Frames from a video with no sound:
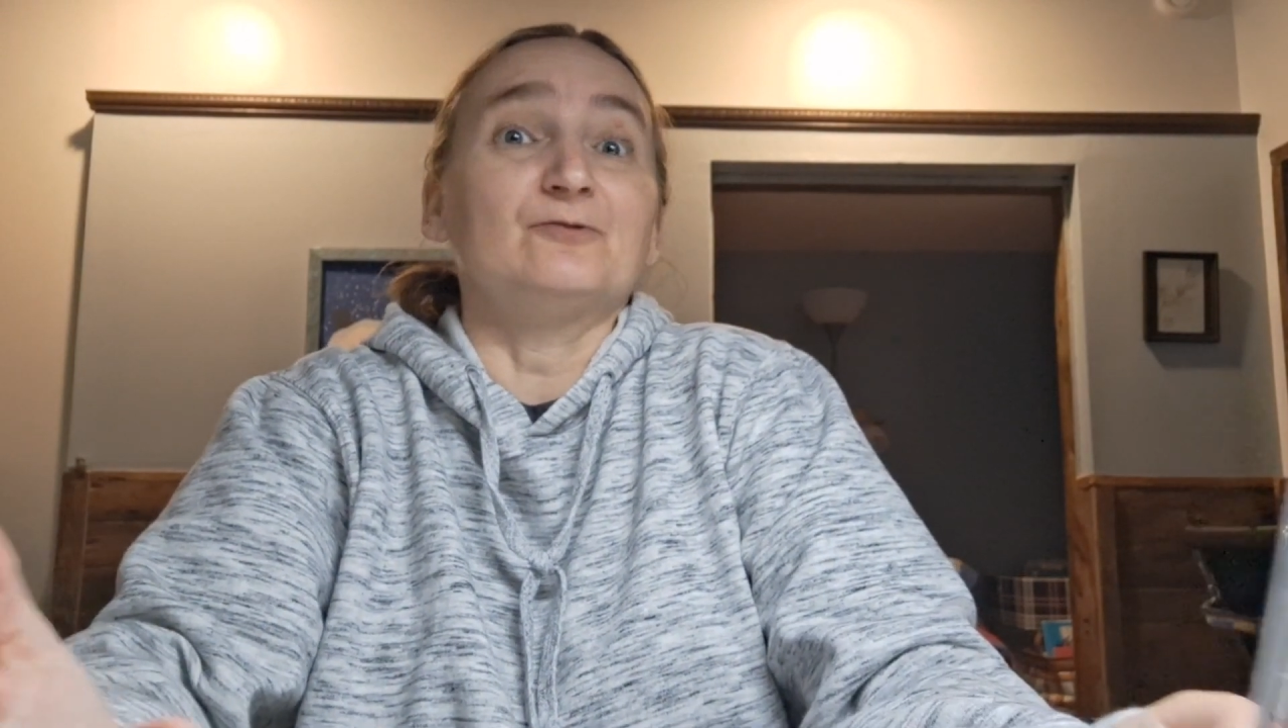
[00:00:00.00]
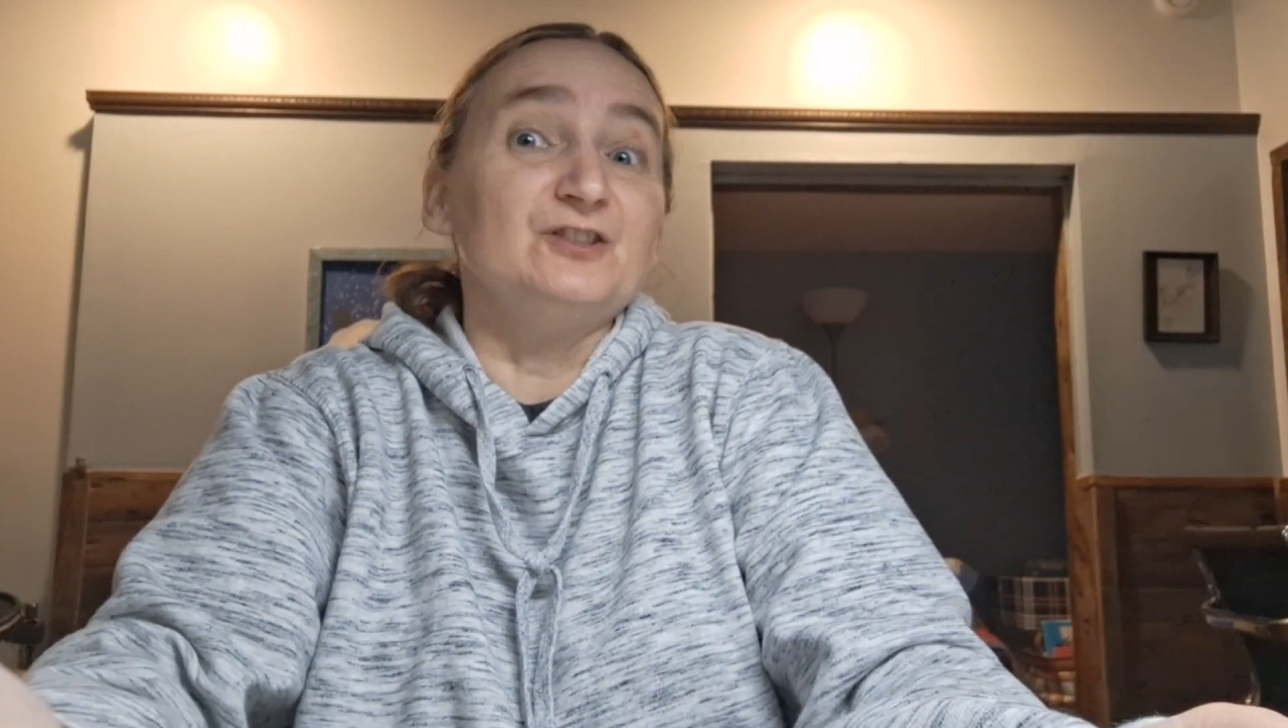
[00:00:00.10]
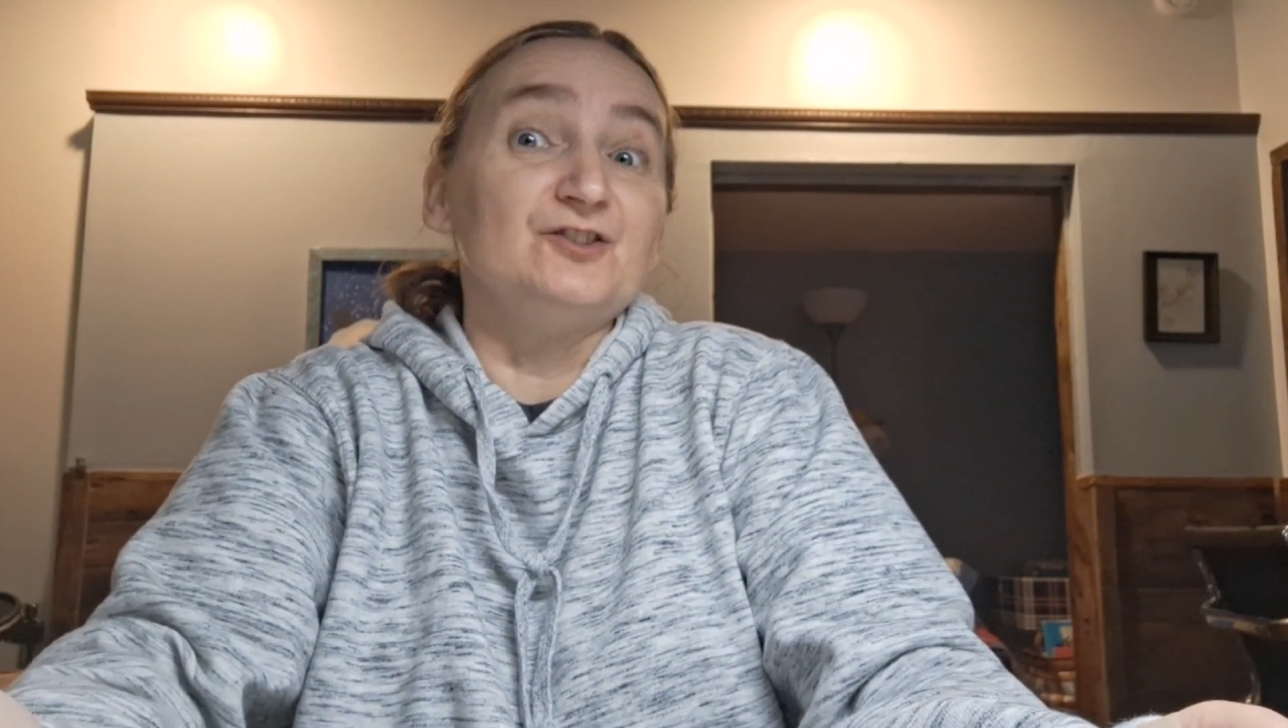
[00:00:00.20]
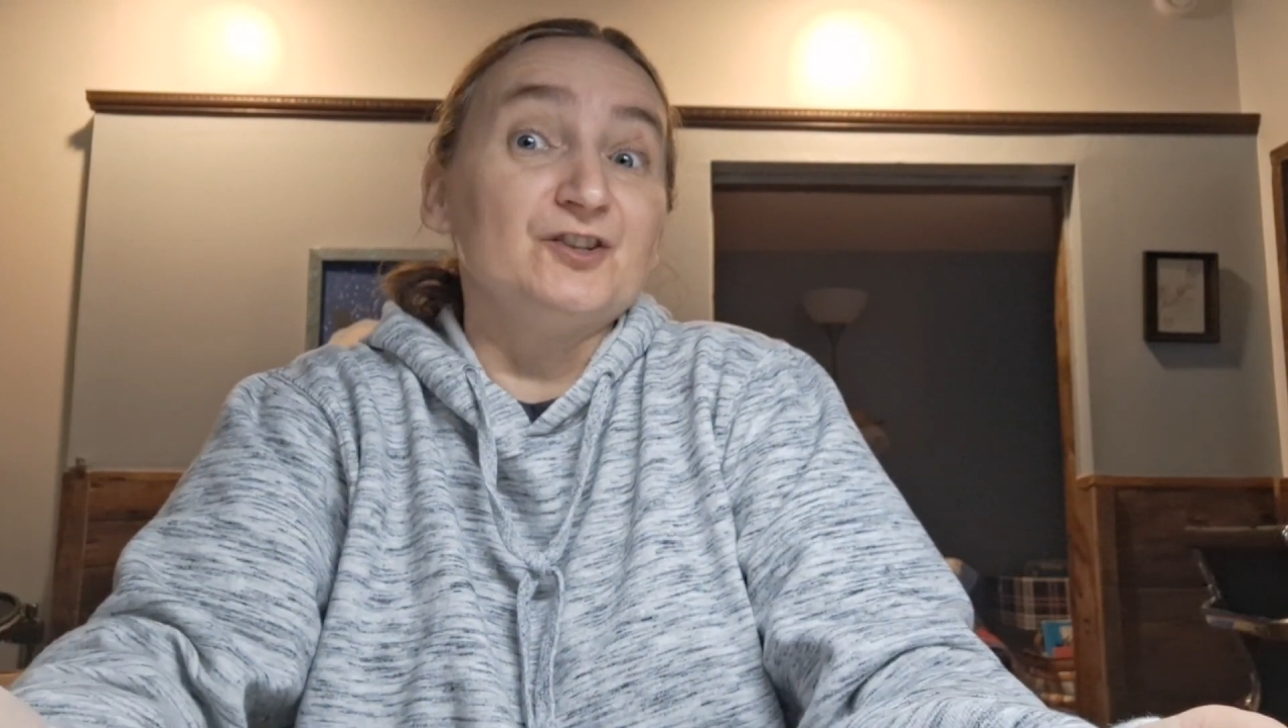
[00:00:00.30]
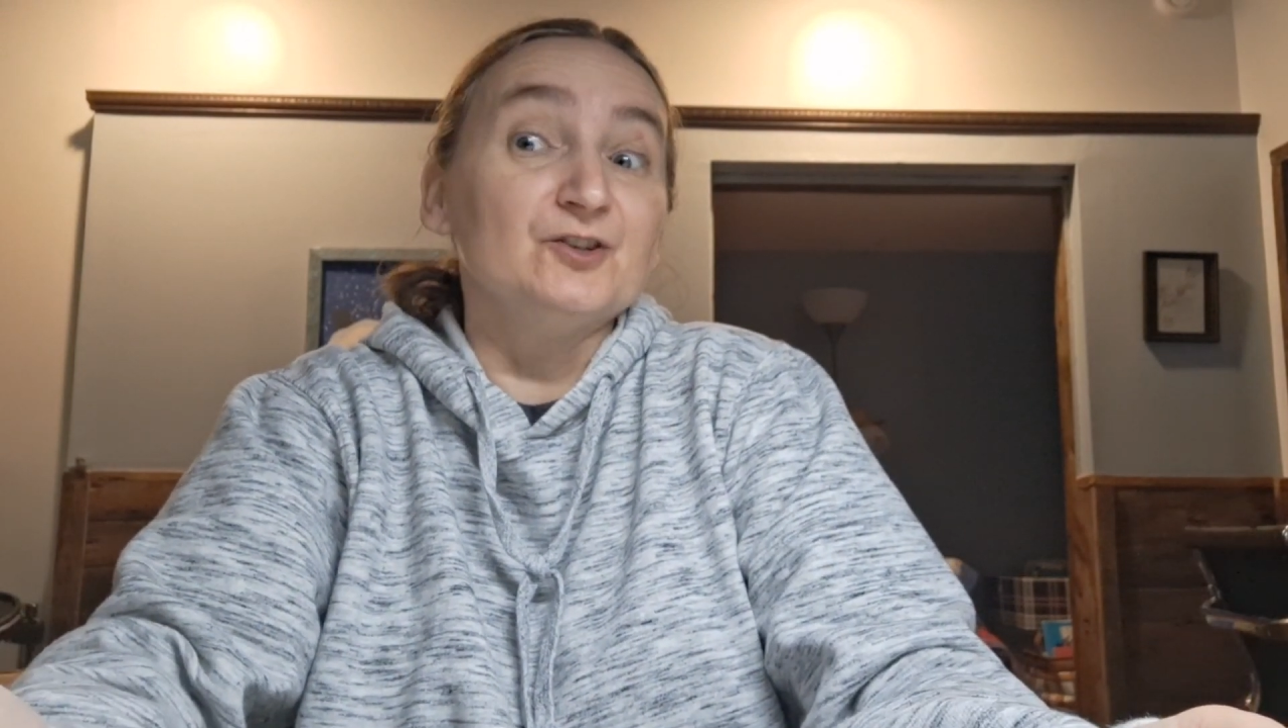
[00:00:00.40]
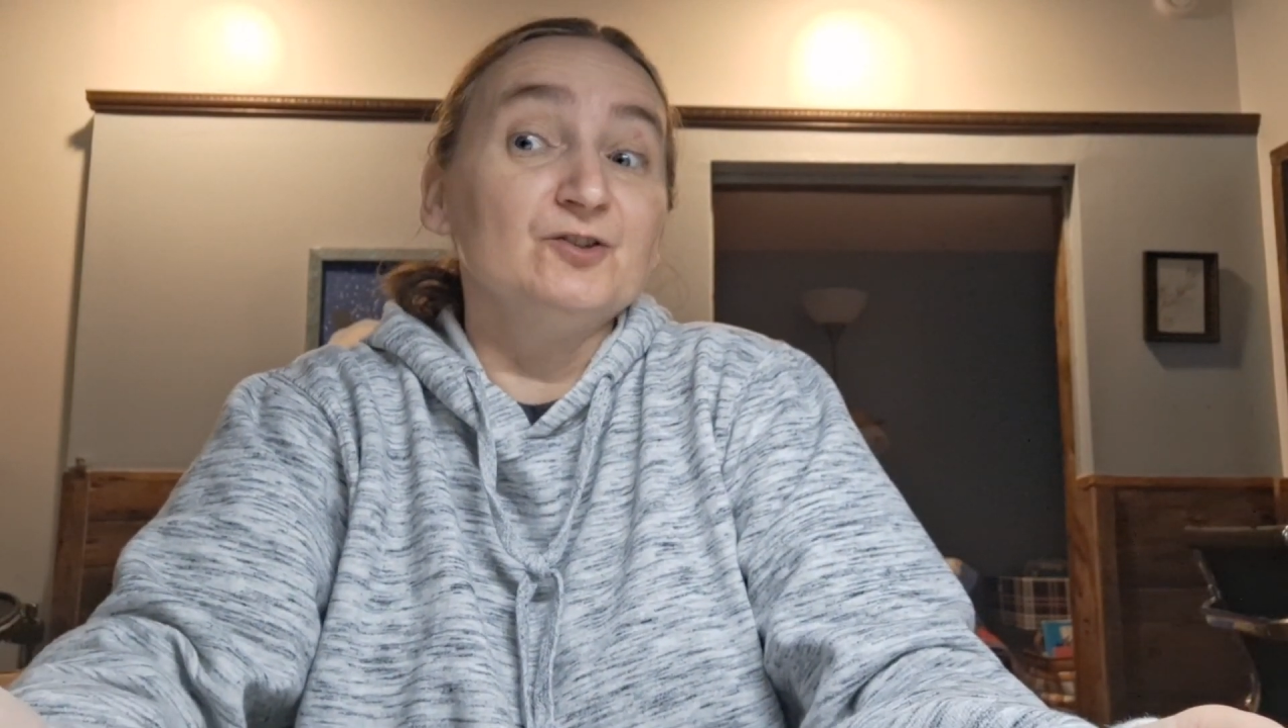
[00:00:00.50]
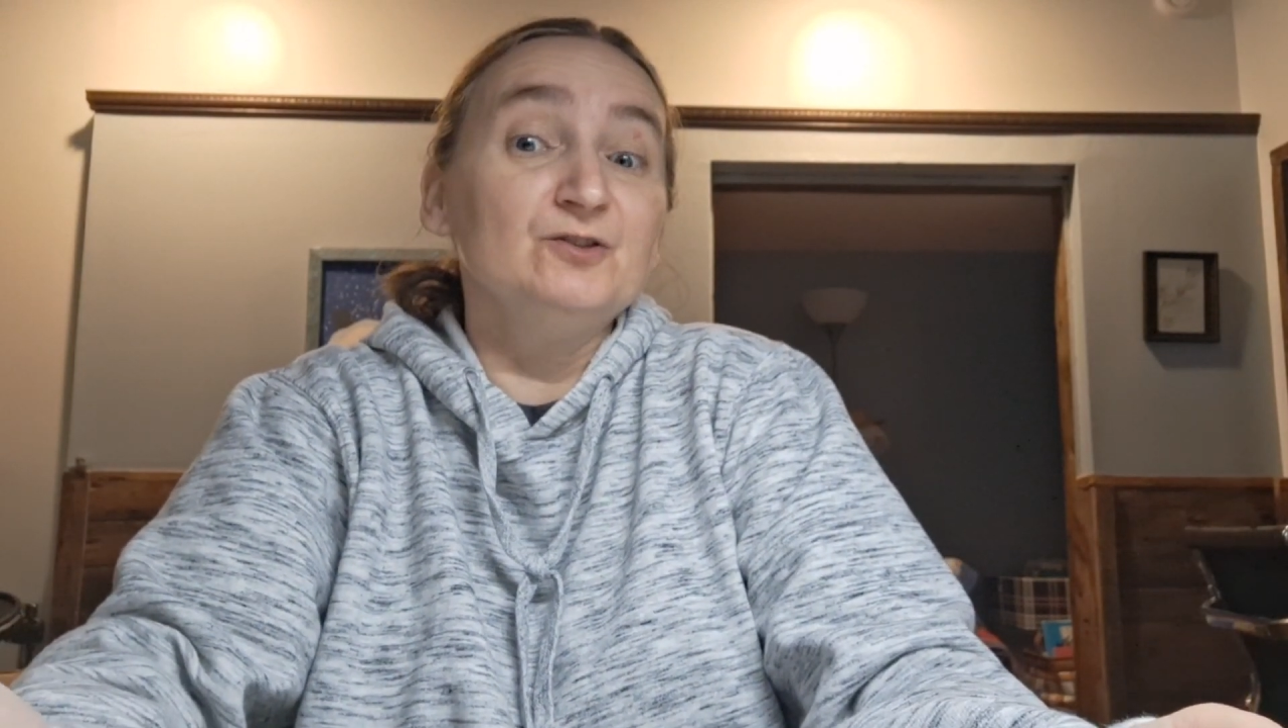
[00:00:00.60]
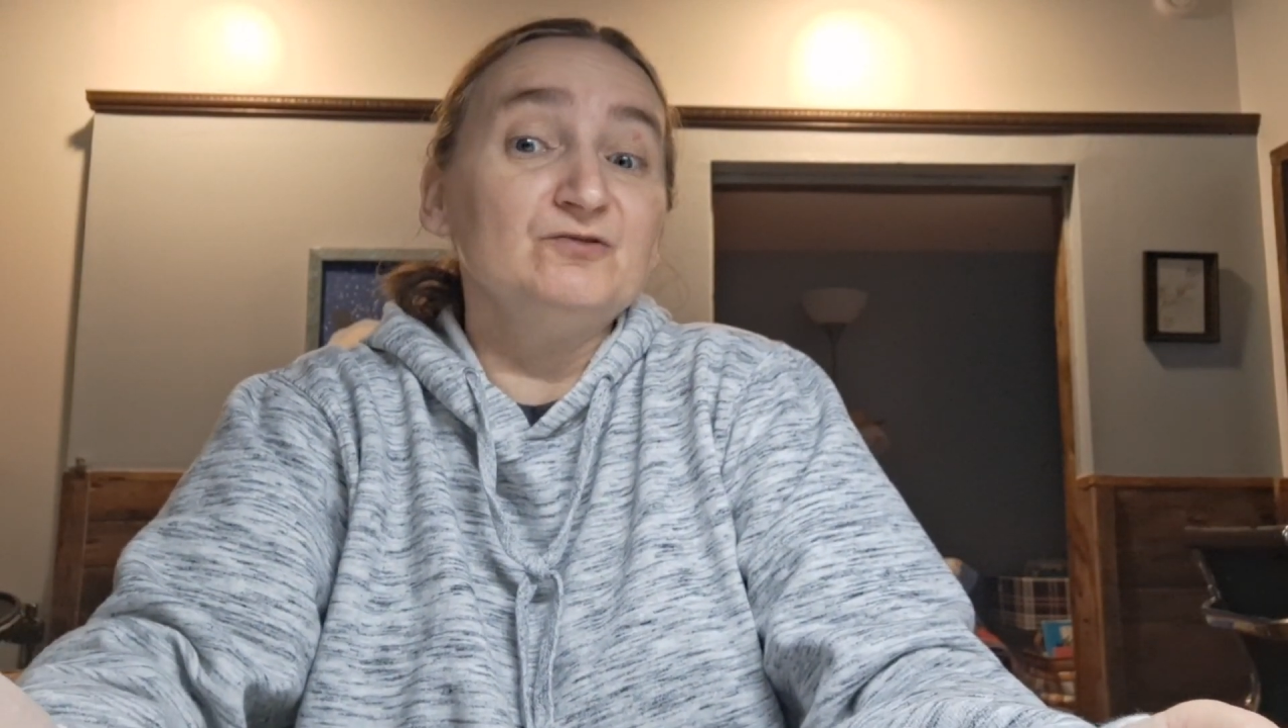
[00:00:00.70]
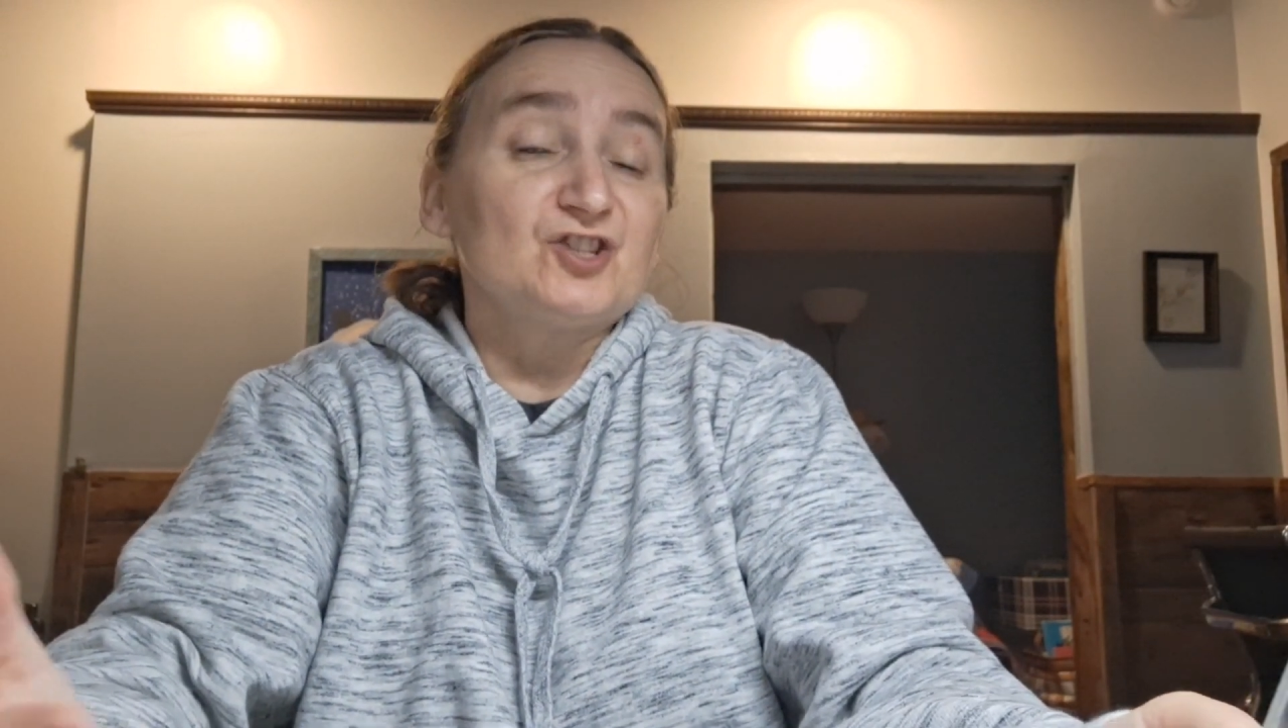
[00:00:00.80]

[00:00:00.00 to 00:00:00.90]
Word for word: When you do,